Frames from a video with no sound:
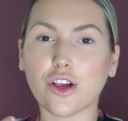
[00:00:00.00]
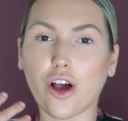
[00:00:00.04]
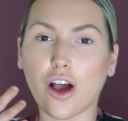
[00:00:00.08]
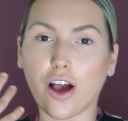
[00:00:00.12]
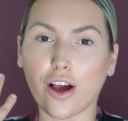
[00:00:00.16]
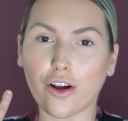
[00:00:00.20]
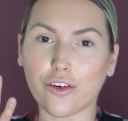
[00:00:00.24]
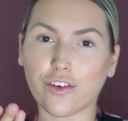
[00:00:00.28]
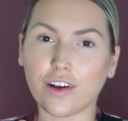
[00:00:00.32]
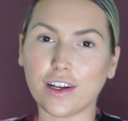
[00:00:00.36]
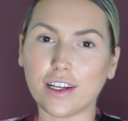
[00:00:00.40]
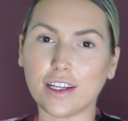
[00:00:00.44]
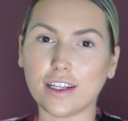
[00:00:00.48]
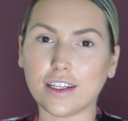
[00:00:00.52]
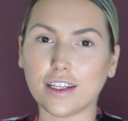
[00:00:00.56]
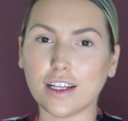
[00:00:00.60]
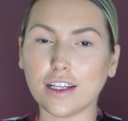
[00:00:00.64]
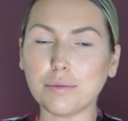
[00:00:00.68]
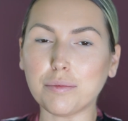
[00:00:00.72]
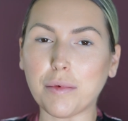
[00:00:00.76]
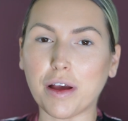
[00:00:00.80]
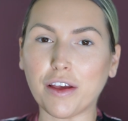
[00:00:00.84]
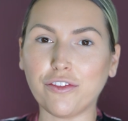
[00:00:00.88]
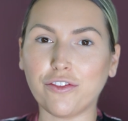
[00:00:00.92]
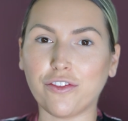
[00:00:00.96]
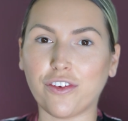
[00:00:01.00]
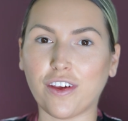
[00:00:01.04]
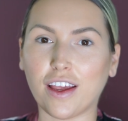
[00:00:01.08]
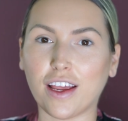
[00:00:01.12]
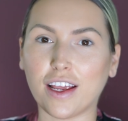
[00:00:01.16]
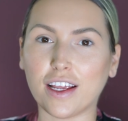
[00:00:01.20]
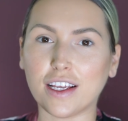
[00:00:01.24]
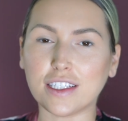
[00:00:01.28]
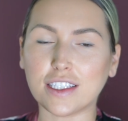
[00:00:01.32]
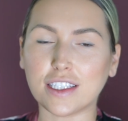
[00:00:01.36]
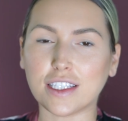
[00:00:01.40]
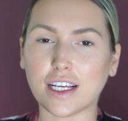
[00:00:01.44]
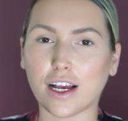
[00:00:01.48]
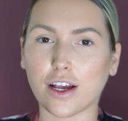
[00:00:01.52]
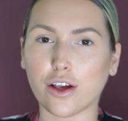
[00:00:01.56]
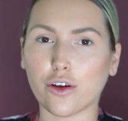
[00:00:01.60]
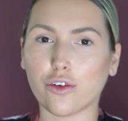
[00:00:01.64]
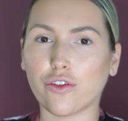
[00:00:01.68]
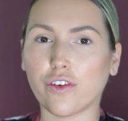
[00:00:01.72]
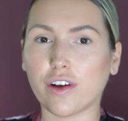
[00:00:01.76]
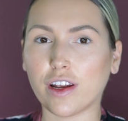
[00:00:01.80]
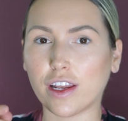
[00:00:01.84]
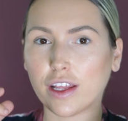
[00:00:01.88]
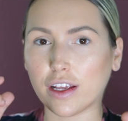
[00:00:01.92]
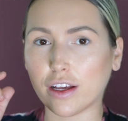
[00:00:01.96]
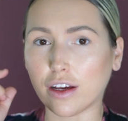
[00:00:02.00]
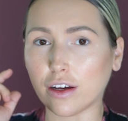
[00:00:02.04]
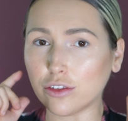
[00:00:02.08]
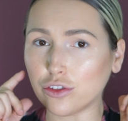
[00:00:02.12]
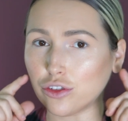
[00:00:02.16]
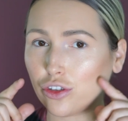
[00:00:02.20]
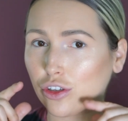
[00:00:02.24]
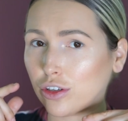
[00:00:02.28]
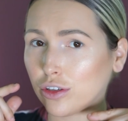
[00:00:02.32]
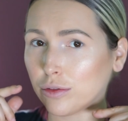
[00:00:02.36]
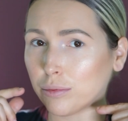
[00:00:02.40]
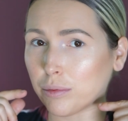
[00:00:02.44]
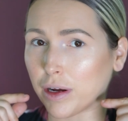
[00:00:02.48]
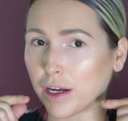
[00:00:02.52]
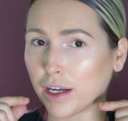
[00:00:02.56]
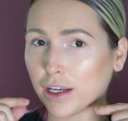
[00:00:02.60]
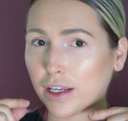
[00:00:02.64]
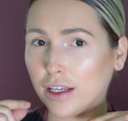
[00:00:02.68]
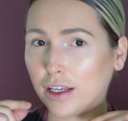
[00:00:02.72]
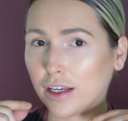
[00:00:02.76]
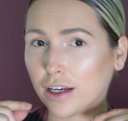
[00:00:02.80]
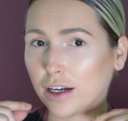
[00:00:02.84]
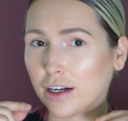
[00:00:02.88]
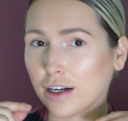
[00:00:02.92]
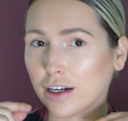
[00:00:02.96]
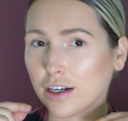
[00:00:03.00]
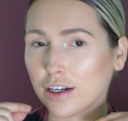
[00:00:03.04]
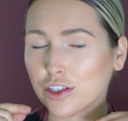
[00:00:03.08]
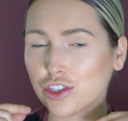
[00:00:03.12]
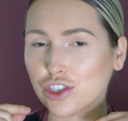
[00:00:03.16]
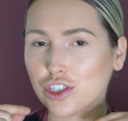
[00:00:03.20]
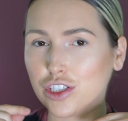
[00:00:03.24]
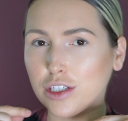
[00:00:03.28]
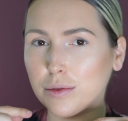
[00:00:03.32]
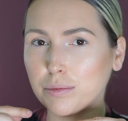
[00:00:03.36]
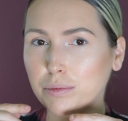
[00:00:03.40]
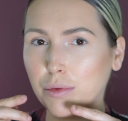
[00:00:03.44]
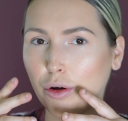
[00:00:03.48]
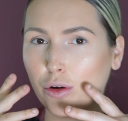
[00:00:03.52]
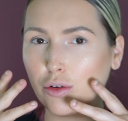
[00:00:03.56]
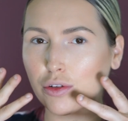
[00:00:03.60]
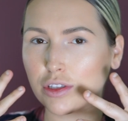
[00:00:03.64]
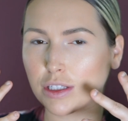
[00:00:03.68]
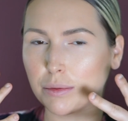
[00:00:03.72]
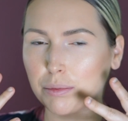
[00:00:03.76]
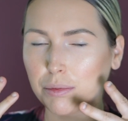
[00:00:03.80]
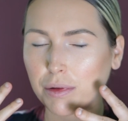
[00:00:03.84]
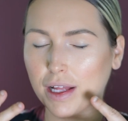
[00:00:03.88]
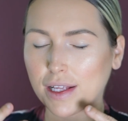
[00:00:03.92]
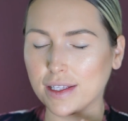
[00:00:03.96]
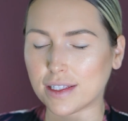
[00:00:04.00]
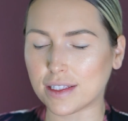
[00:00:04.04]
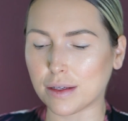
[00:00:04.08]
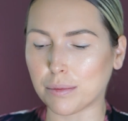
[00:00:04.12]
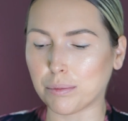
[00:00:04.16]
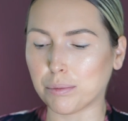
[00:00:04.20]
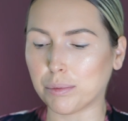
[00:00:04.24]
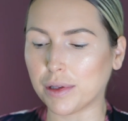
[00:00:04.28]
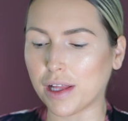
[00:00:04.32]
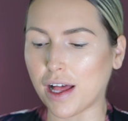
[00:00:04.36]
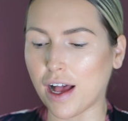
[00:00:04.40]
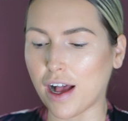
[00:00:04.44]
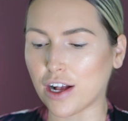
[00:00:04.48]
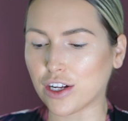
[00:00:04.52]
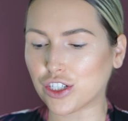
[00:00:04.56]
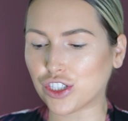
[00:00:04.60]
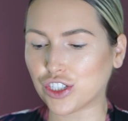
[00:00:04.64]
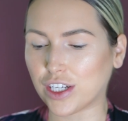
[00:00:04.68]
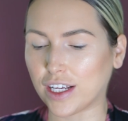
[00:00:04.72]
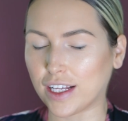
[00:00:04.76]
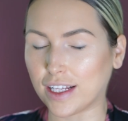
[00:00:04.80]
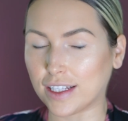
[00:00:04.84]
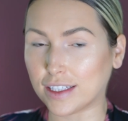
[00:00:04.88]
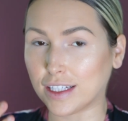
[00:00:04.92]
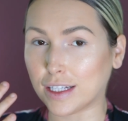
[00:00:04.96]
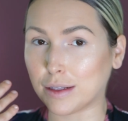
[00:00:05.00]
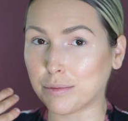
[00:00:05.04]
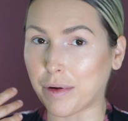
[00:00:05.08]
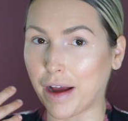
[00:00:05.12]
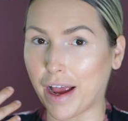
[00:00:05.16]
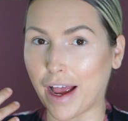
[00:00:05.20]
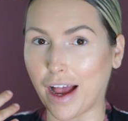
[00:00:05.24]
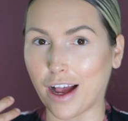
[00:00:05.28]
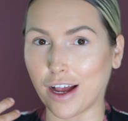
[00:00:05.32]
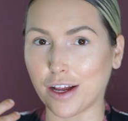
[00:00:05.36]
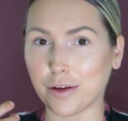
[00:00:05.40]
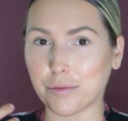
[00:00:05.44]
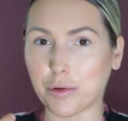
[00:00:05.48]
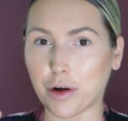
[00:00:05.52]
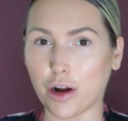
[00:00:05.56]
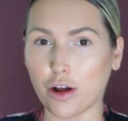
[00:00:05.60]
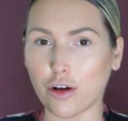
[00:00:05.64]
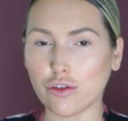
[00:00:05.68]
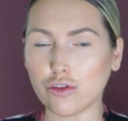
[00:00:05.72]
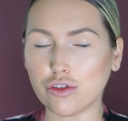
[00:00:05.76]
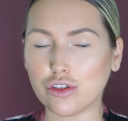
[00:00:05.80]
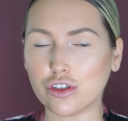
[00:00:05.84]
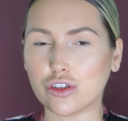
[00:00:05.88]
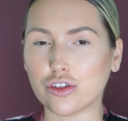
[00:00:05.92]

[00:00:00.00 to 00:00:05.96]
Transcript: I already did my face, I already contoured my cheekbones, applied some blush, and did my eyebrows.